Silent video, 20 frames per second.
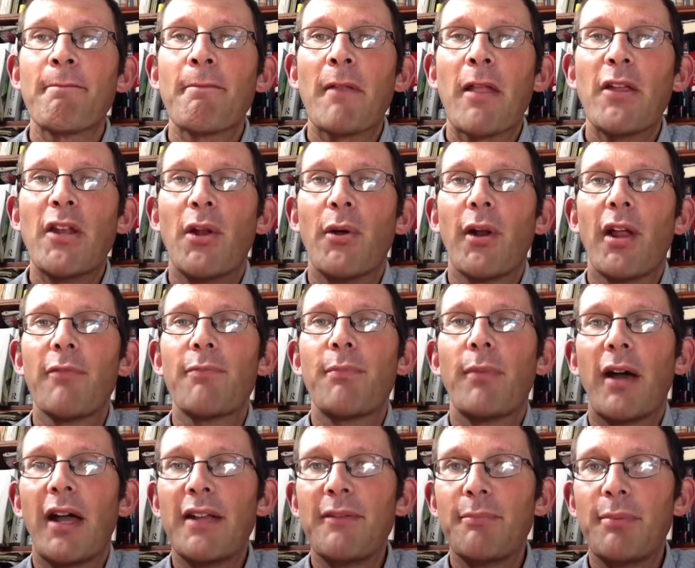You know, and
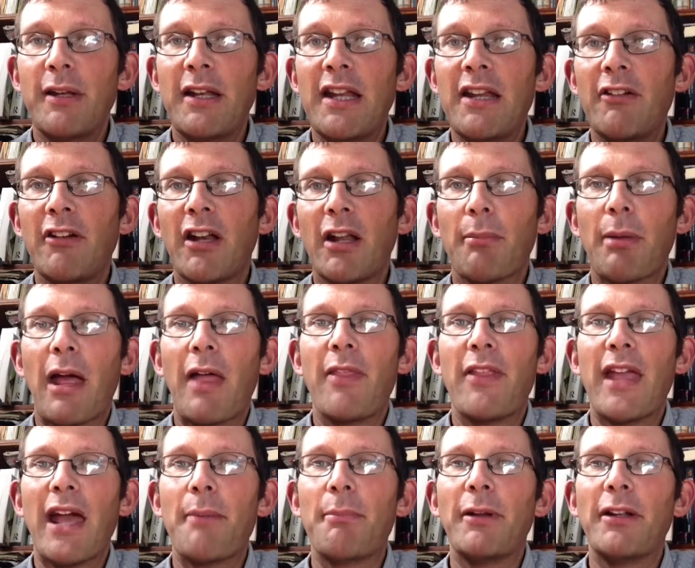I've been hearing about the
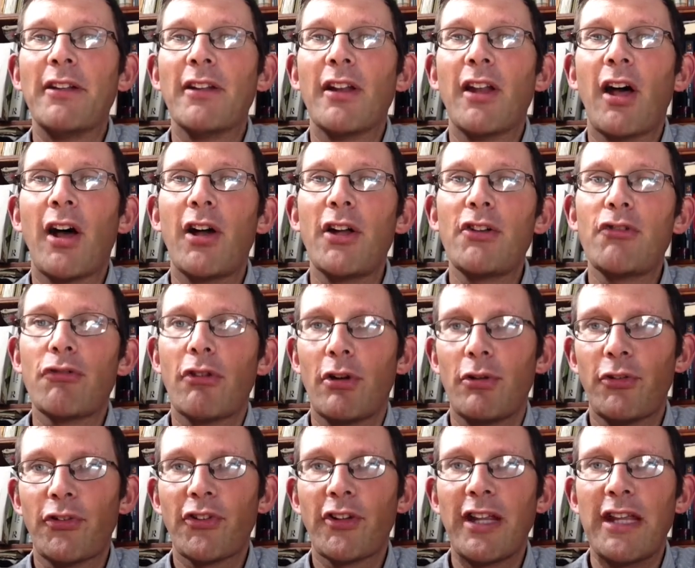Abingdon Hydro
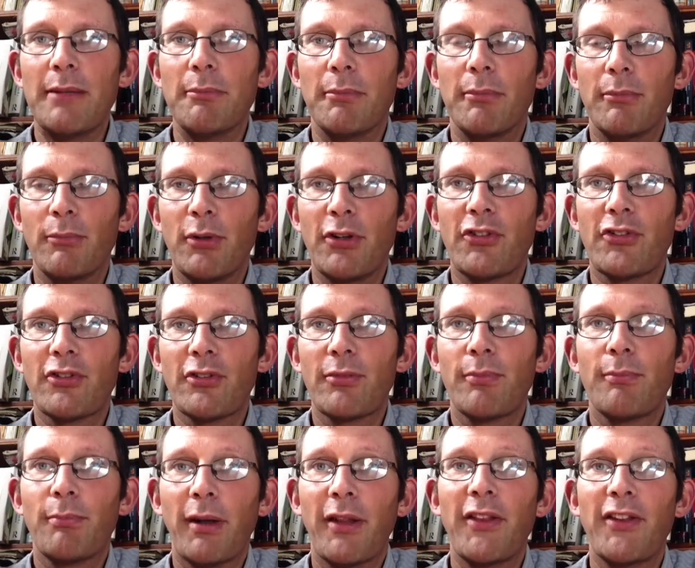scheme, which
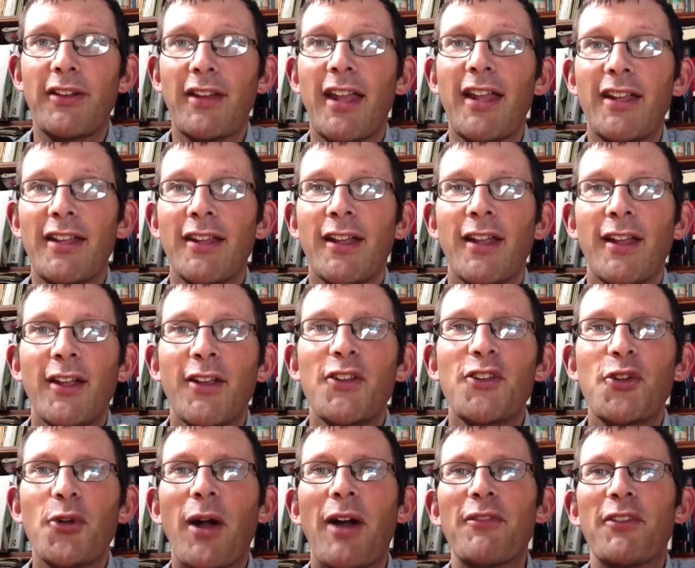by the day
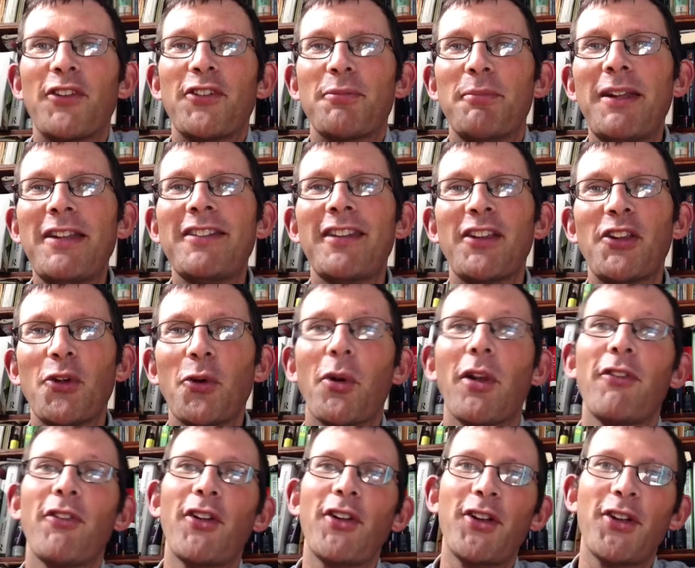you have this meeting, you'll
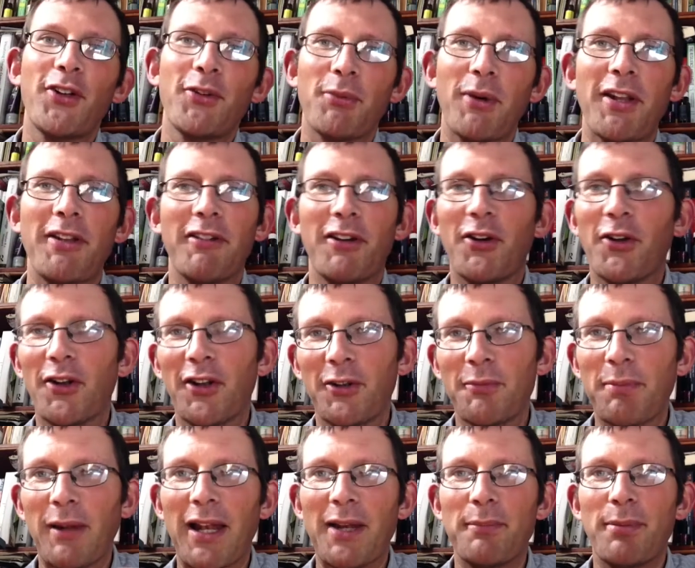have heard whether it got this
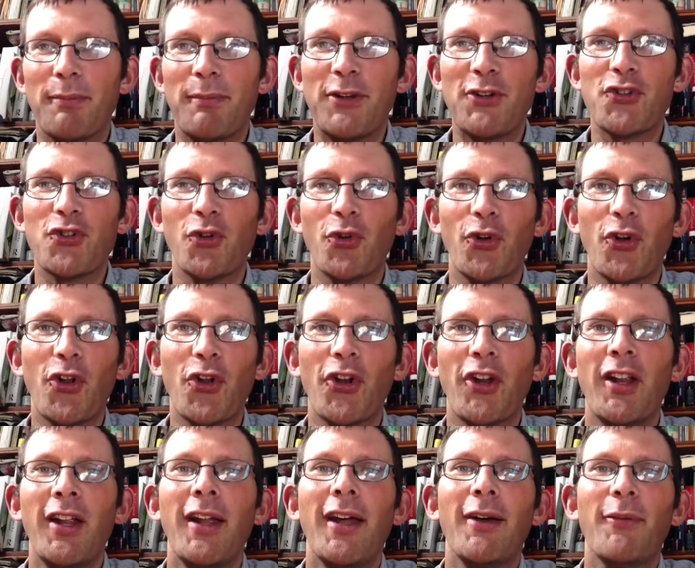planning permission or not.
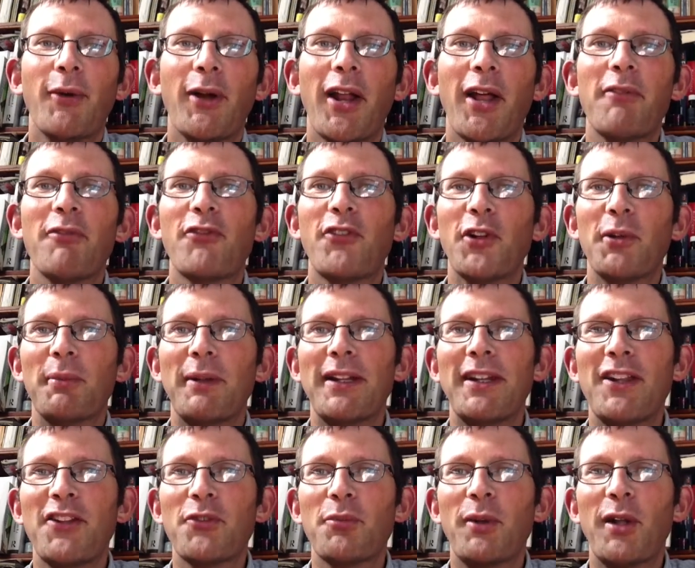When I'm filming
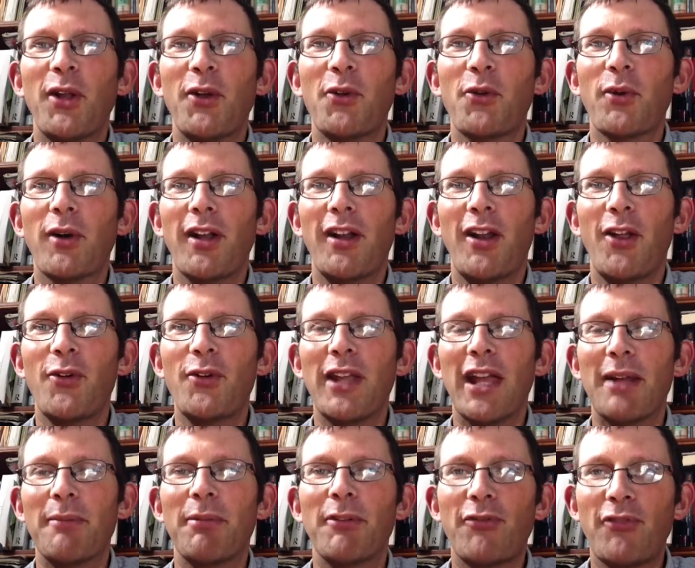this, we don't quite know
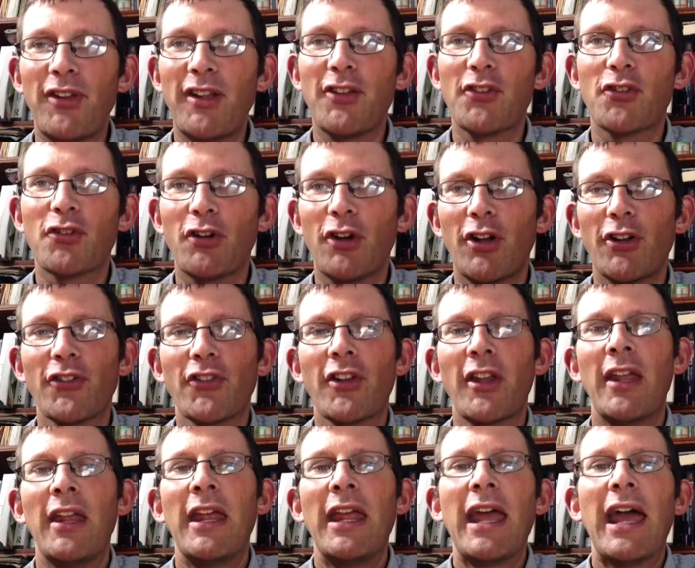yet, but fingers crossed.
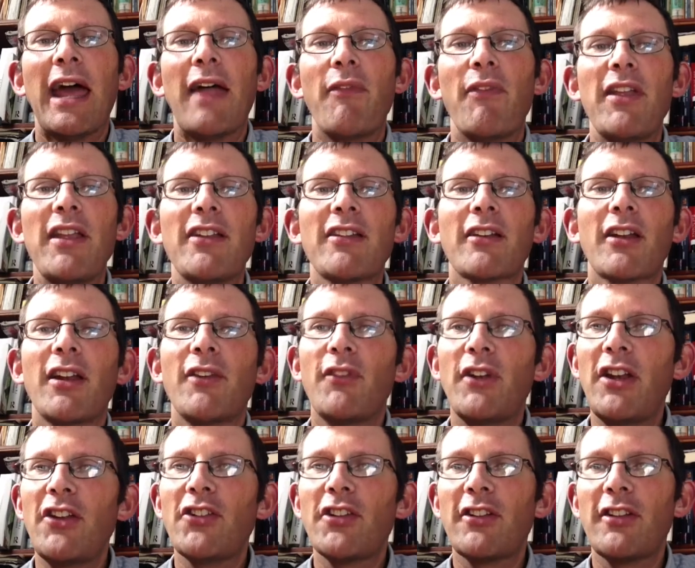And these kind of
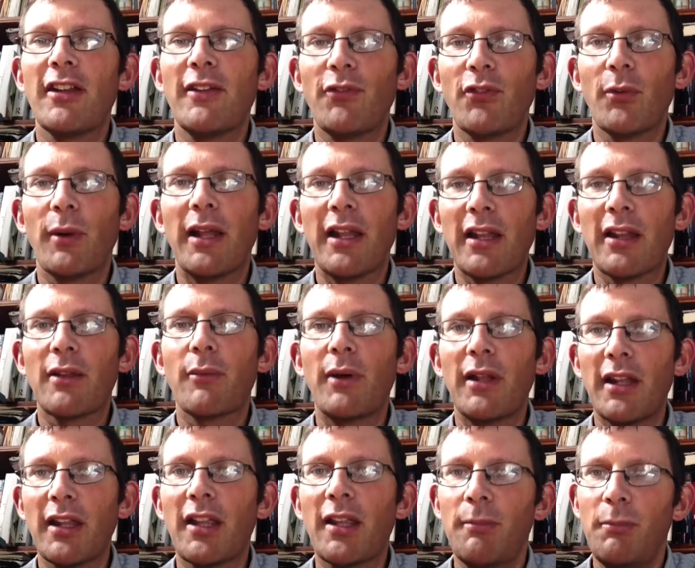initiatives where
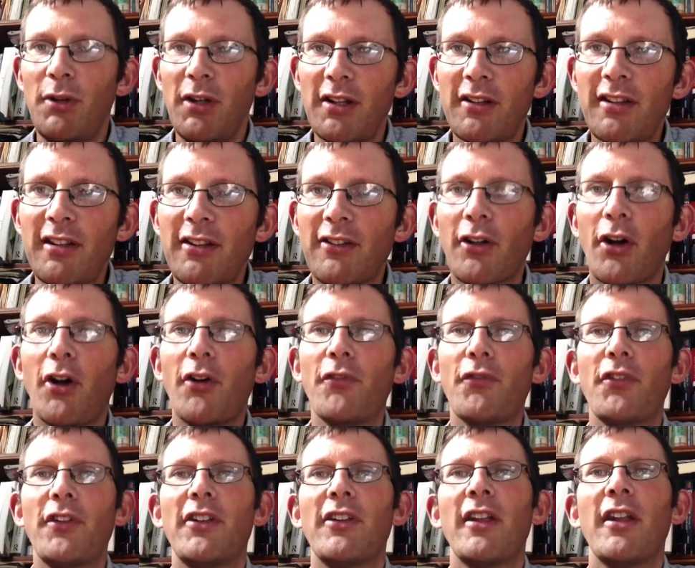the community is
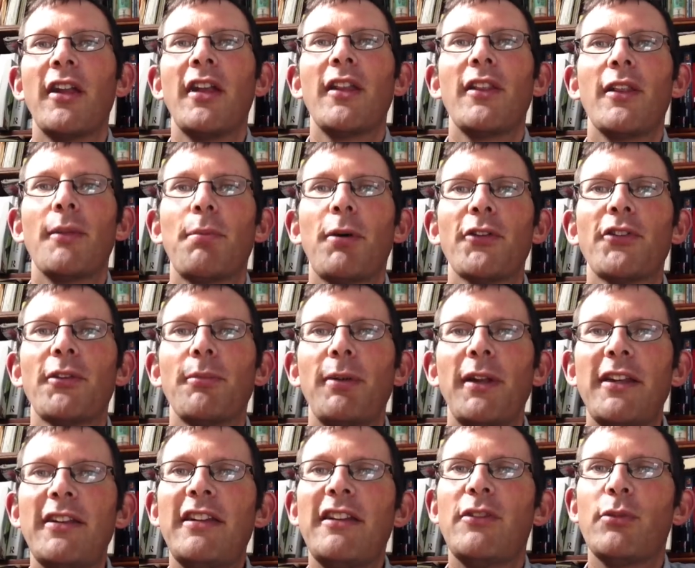offered the
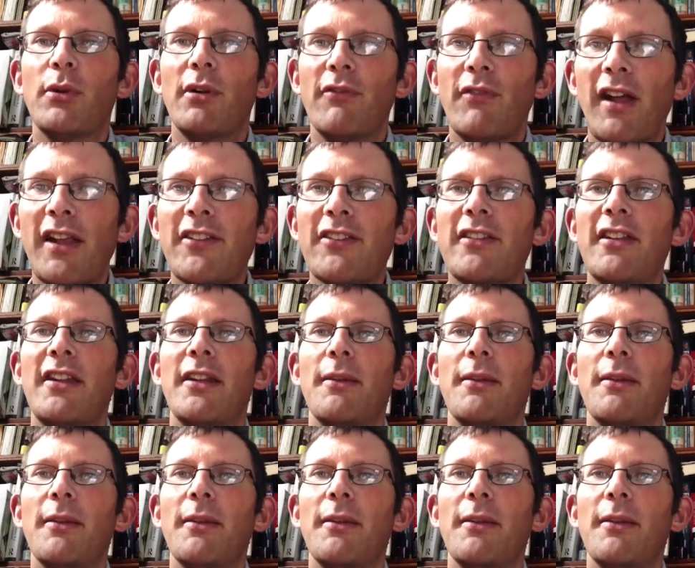possibility to invest in